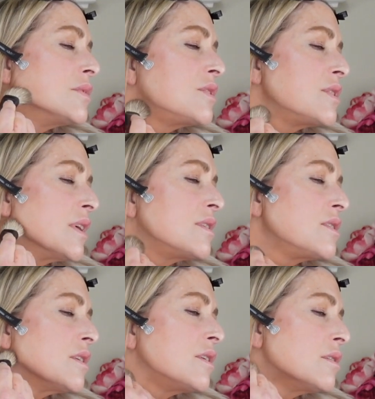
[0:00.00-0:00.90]

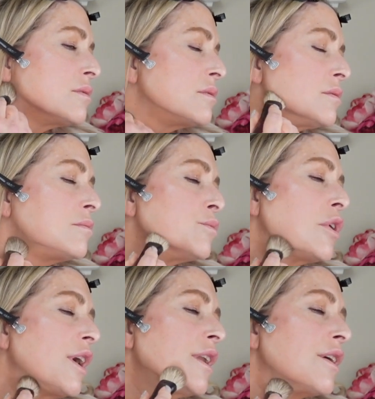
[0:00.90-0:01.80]
scented
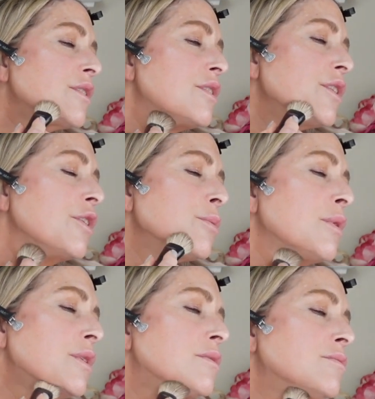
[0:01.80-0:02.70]
product here,
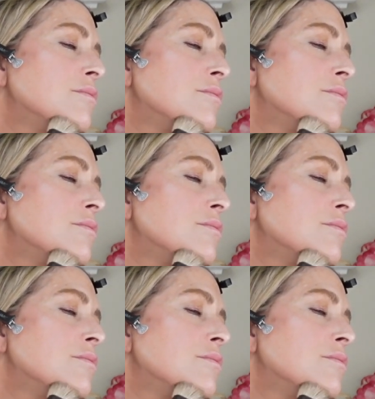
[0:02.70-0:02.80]
but